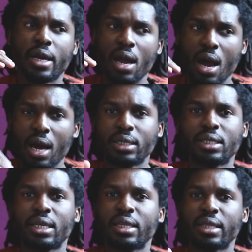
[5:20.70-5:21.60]

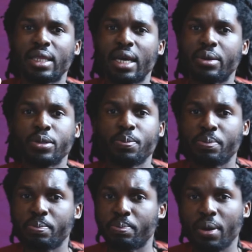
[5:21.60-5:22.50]
content that was
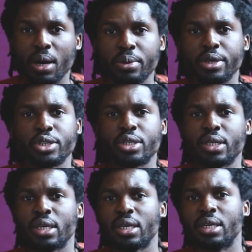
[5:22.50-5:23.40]

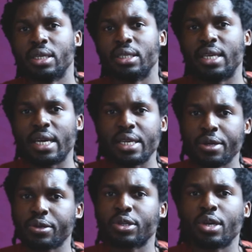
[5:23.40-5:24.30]
published 10
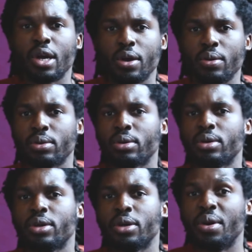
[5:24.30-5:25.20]
years ago
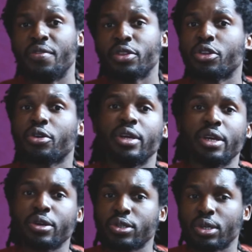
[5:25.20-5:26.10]
even 30
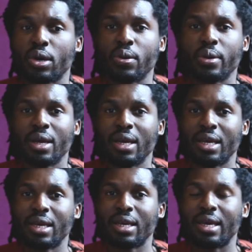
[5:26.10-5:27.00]
years ago,
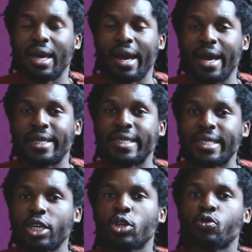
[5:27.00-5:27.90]
it's
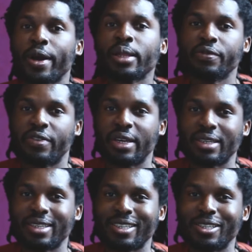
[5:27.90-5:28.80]
still
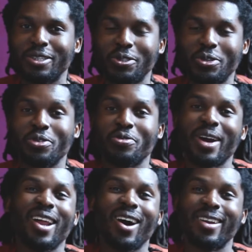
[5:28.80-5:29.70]
relevant to the
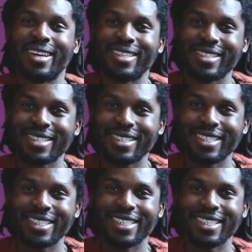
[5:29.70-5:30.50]
right audience.